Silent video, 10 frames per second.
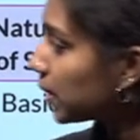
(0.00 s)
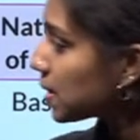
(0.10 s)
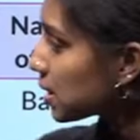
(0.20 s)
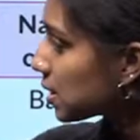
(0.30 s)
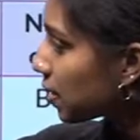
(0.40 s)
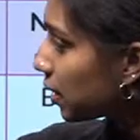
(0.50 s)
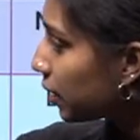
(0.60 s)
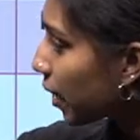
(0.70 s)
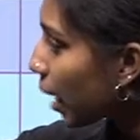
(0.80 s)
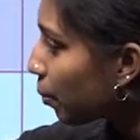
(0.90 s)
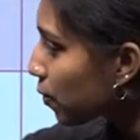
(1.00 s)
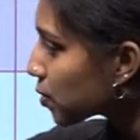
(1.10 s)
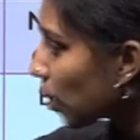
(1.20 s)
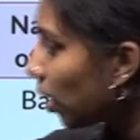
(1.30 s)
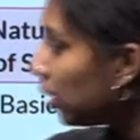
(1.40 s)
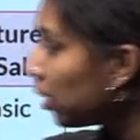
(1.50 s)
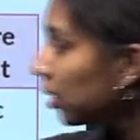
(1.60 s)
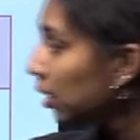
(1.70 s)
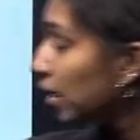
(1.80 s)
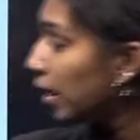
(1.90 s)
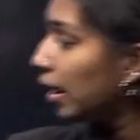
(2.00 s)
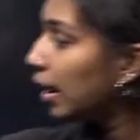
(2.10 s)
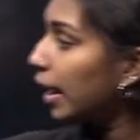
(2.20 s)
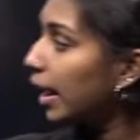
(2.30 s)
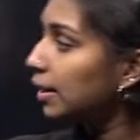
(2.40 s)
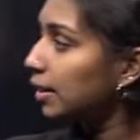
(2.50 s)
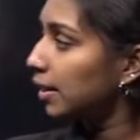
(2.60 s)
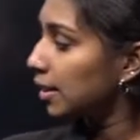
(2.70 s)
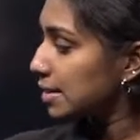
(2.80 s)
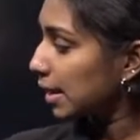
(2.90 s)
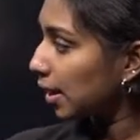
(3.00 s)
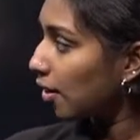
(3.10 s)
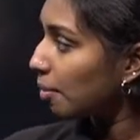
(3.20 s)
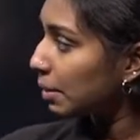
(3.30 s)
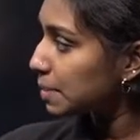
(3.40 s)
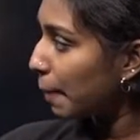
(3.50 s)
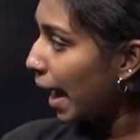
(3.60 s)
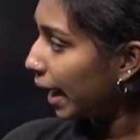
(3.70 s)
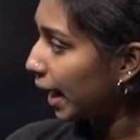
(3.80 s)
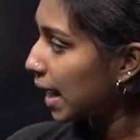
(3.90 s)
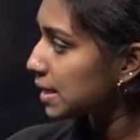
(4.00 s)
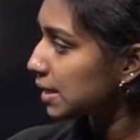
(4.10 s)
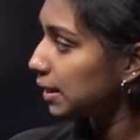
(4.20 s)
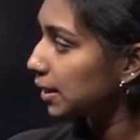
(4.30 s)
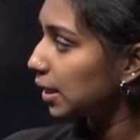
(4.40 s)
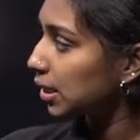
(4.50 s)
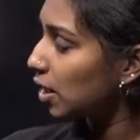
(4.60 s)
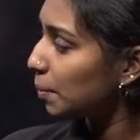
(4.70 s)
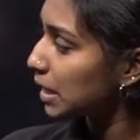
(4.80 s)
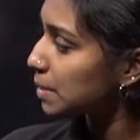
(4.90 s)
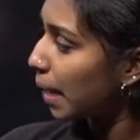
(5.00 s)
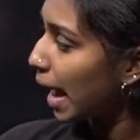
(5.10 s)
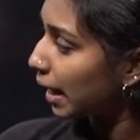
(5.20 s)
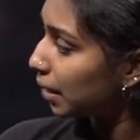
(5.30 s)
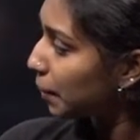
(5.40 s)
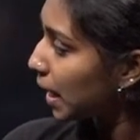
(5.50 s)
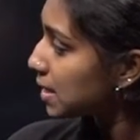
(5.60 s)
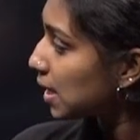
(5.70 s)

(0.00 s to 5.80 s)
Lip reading: the name of salt, and second column it is parent acid, third column it is parent base,